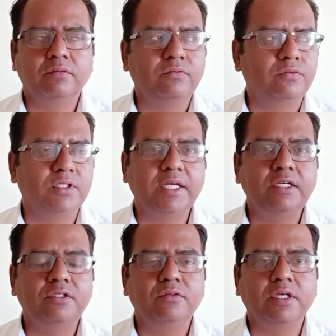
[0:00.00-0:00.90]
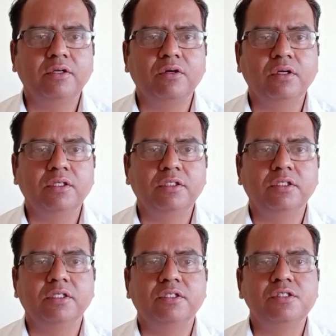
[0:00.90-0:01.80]
for that you can call it
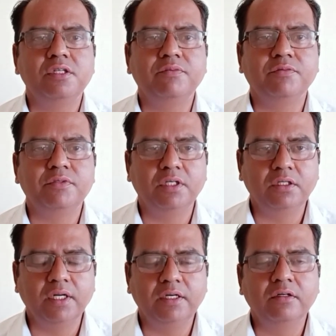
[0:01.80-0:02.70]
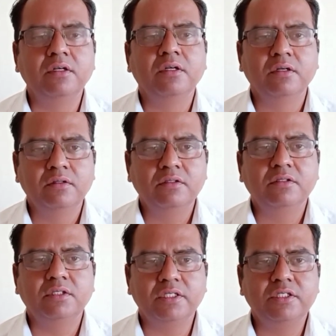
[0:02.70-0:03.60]
a slip of tongue, and
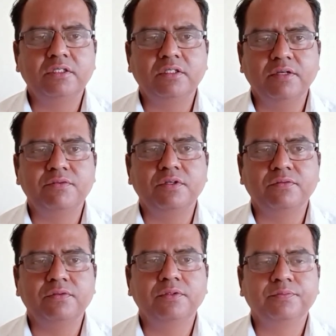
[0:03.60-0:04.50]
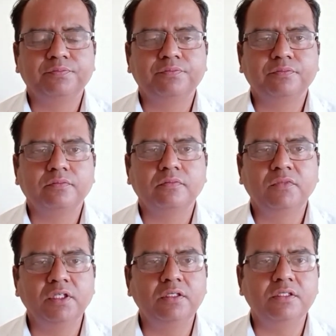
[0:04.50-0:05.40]
such types of
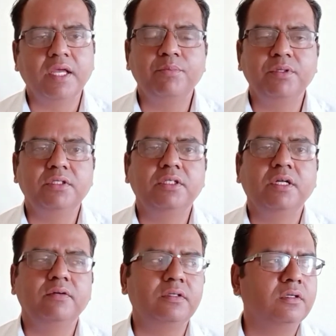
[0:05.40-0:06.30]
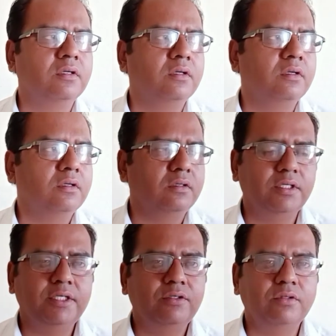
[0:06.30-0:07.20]
things happen in our
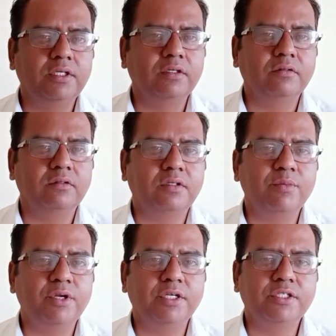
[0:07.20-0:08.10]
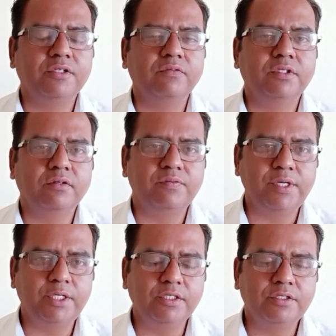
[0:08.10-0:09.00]
day-to-day communication with our
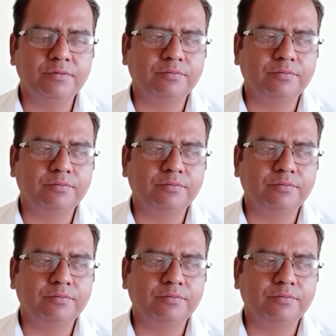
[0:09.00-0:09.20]
friends.